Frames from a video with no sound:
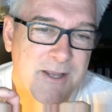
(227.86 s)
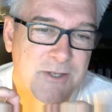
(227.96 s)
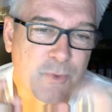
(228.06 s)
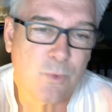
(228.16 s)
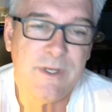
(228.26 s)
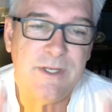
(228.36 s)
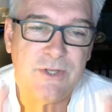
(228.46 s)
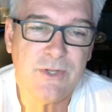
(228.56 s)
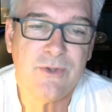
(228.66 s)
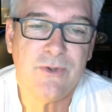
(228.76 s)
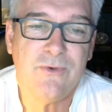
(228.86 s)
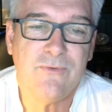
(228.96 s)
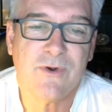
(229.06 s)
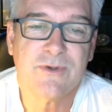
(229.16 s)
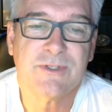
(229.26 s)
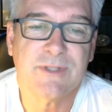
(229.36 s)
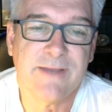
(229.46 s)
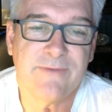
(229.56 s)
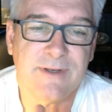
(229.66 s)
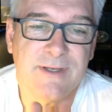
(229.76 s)
22 verse
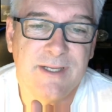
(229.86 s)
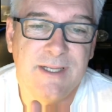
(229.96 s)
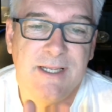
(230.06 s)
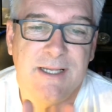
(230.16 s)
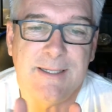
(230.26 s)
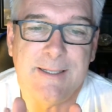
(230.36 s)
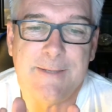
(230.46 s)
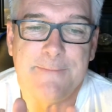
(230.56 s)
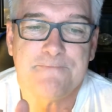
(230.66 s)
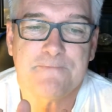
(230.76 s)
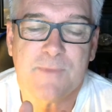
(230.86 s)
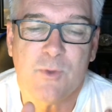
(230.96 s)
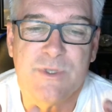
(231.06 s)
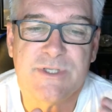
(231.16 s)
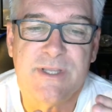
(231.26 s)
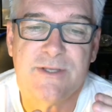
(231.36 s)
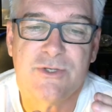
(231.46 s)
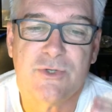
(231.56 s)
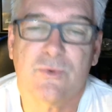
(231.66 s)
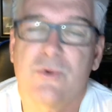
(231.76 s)
11, we see that
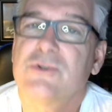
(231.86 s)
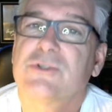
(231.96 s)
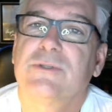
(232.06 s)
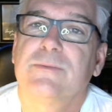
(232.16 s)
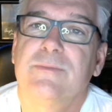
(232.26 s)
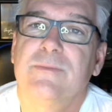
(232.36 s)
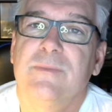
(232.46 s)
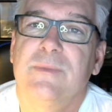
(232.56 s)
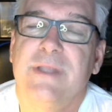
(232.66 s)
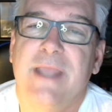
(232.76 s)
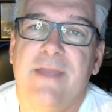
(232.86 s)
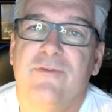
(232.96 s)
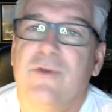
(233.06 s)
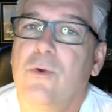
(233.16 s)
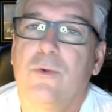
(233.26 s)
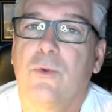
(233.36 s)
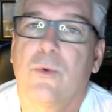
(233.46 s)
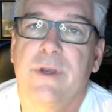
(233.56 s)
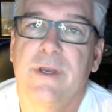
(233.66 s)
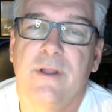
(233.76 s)
Jerusalem gave no
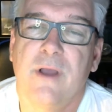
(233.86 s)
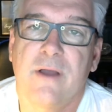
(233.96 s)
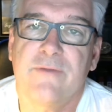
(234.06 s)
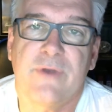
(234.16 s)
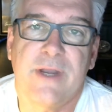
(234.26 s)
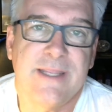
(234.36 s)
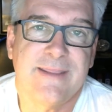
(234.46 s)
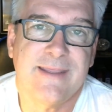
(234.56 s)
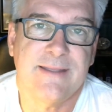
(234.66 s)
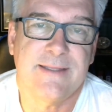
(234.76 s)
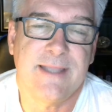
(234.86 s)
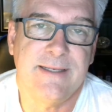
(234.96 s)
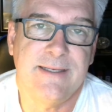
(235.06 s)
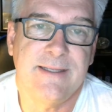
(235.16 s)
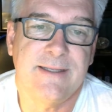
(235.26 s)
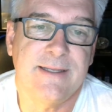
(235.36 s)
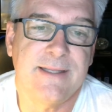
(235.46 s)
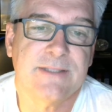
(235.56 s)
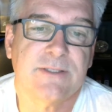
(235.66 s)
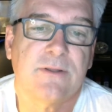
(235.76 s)
glory to God for anything that they did, and
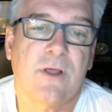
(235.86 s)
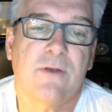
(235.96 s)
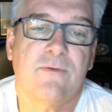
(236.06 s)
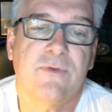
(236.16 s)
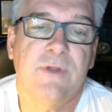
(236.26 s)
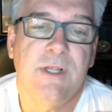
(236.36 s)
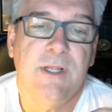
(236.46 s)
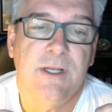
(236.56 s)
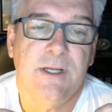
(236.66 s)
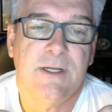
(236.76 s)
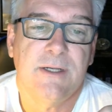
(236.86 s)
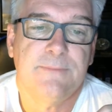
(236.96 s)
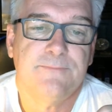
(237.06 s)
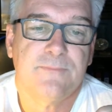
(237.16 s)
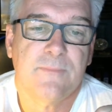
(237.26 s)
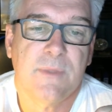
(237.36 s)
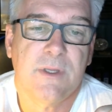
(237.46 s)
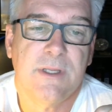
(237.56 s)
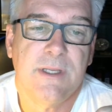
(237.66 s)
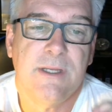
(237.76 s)
that's a lot of
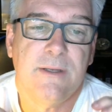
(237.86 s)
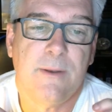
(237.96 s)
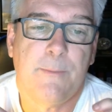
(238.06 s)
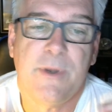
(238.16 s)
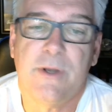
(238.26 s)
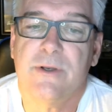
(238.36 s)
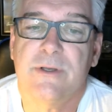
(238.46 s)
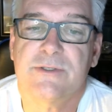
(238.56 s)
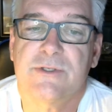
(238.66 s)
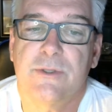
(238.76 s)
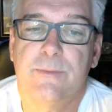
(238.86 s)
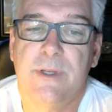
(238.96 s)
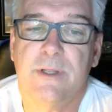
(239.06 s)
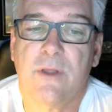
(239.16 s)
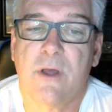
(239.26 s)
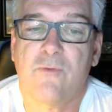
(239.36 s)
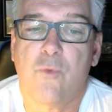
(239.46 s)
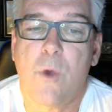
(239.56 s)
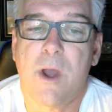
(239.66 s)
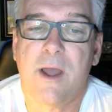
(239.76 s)
it appears to be a lot of
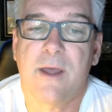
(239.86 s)
why